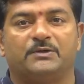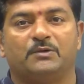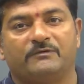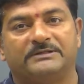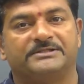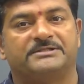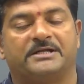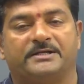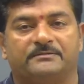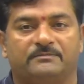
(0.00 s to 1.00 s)
to 12th
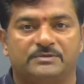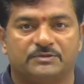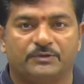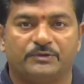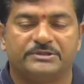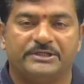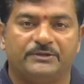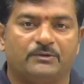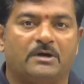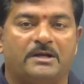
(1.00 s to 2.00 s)
standard. So usually
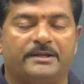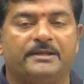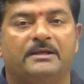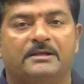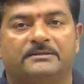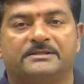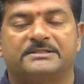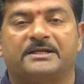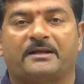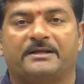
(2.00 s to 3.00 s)
you know already this
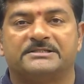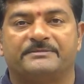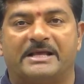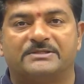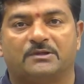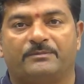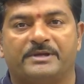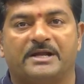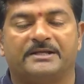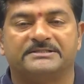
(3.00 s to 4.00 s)
International Maths
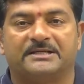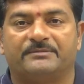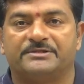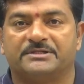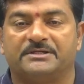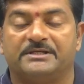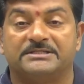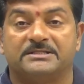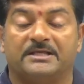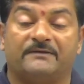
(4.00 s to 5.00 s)
Olympiad examination
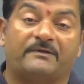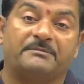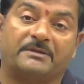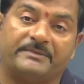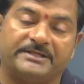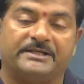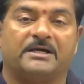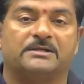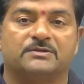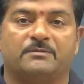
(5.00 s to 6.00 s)
is there from the beginning
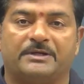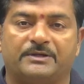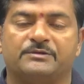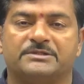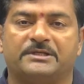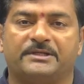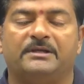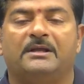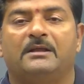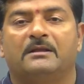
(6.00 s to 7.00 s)
also, but usually